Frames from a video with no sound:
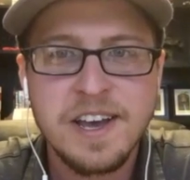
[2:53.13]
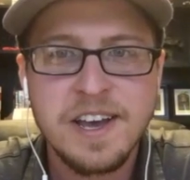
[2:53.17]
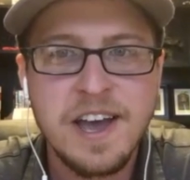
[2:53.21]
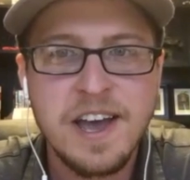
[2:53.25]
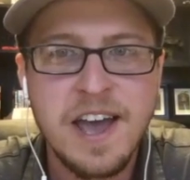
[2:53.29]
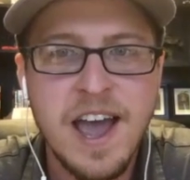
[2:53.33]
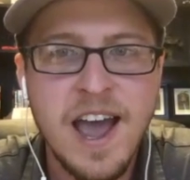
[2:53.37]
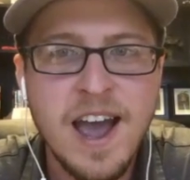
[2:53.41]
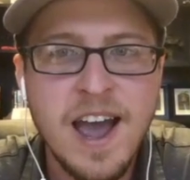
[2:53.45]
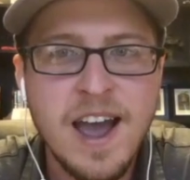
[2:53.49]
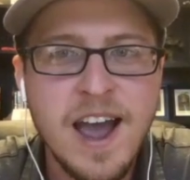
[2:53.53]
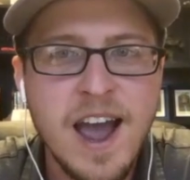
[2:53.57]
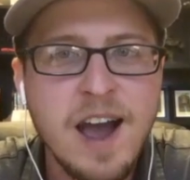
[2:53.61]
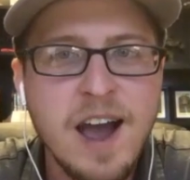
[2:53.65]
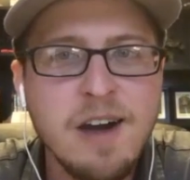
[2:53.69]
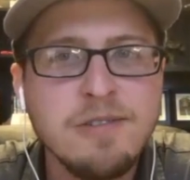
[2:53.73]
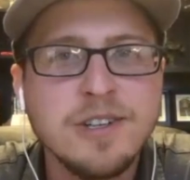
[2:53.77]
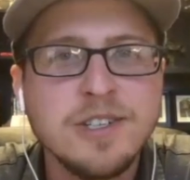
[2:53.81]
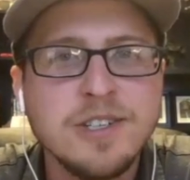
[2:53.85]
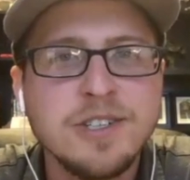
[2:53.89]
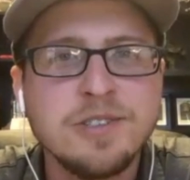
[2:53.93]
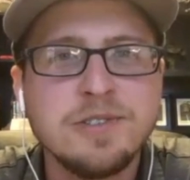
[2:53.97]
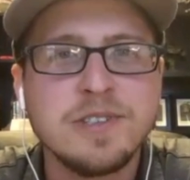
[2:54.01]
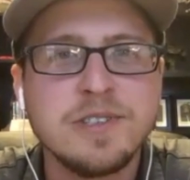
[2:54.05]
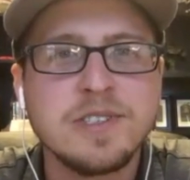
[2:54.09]
Uh, how, how,
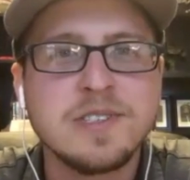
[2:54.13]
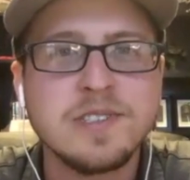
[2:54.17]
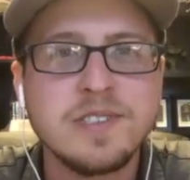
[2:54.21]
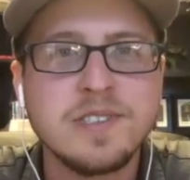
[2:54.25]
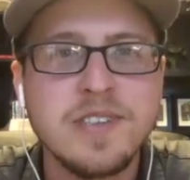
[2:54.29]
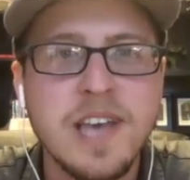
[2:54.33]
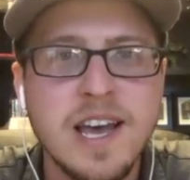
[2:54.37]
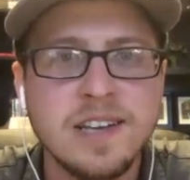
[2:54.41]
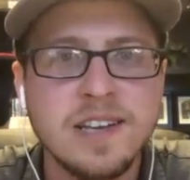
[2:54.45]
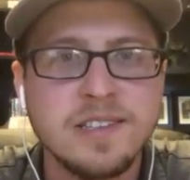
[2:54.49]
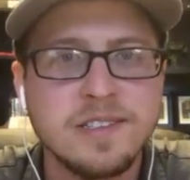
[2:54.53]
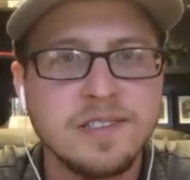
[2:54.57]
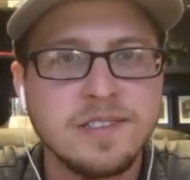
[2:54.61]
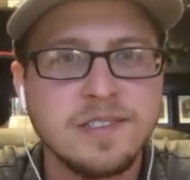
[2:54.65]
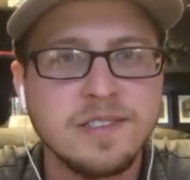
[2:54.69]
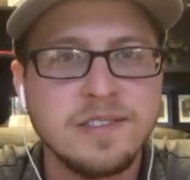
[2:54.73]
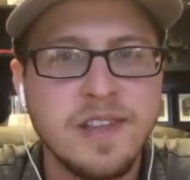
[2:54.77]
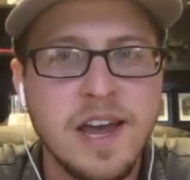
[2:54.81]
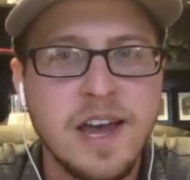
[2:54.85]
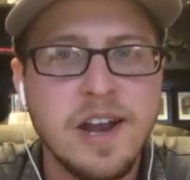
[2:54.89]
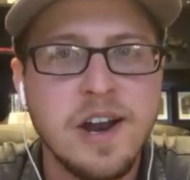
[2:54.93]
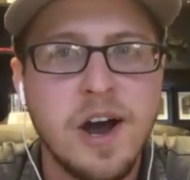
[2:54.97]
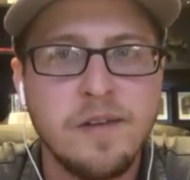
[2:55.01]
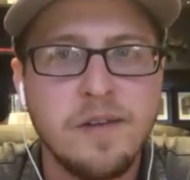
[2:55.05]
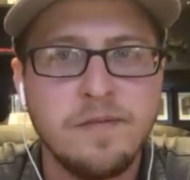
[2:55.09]
would you assess
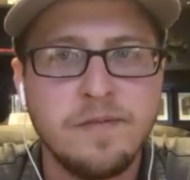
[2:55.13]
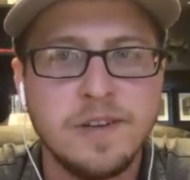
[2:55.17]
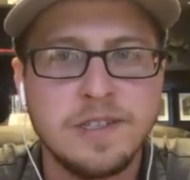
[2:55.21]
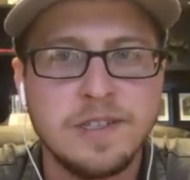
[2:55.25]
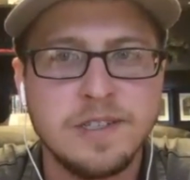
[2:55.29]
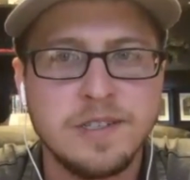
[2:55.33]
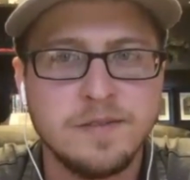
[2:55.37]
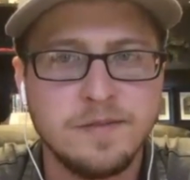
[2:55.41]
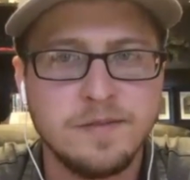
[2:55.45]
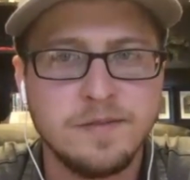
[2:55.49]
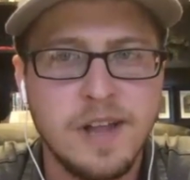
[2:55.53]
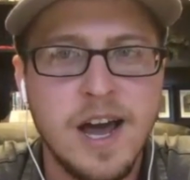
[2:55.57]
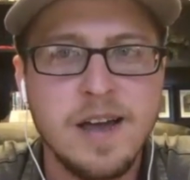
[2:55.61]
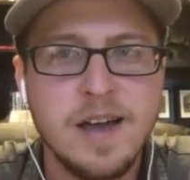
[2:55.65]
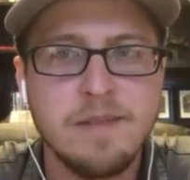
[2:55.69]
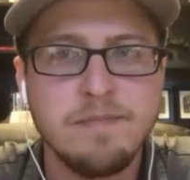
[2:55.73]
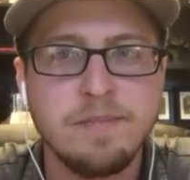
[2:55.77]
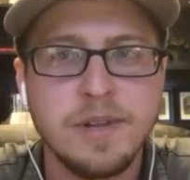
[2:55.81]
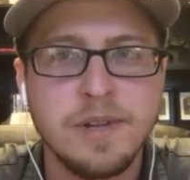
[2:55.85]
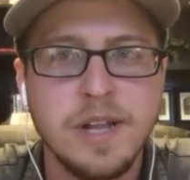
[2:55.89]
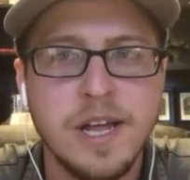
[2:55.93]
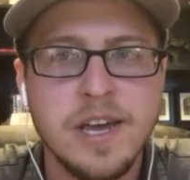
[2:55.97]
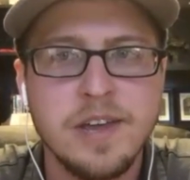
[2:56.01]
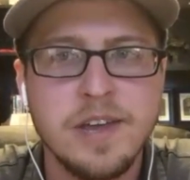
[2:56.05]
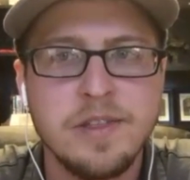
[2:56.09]
that offensive line
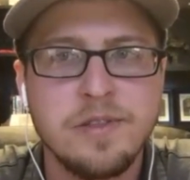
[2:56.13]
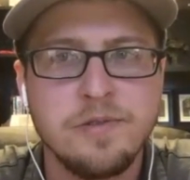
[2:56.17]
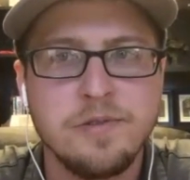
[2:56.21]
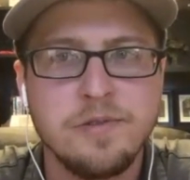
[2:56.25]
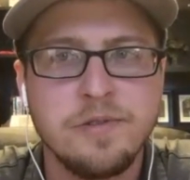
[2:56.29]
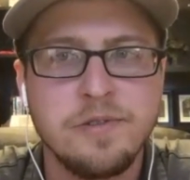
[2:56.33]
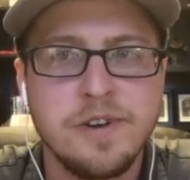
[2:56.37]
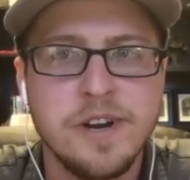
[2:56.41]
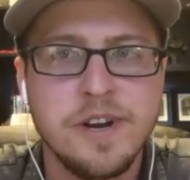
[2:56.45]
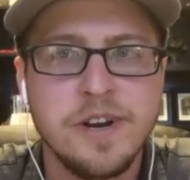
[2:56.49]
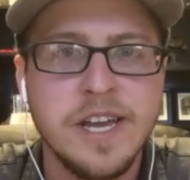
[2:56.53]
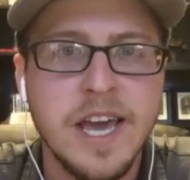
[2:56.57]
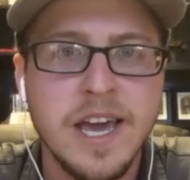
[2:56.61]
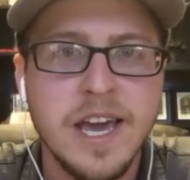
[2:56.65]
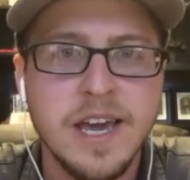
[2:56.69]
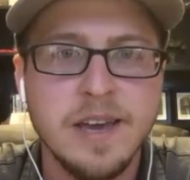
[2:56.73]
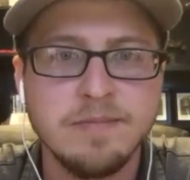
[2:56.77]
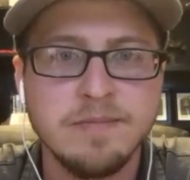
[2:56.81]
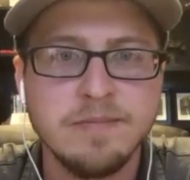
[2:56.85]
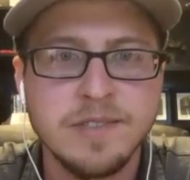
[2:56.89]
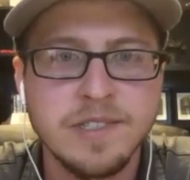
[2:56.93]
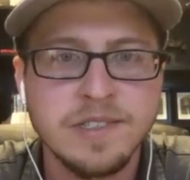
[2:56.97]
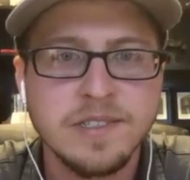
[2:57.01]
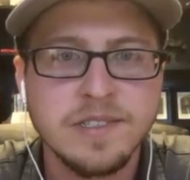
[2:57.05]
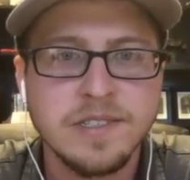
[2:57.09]
play through three
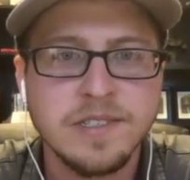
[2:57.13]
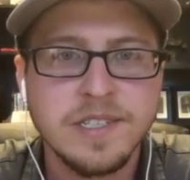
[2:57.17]
games?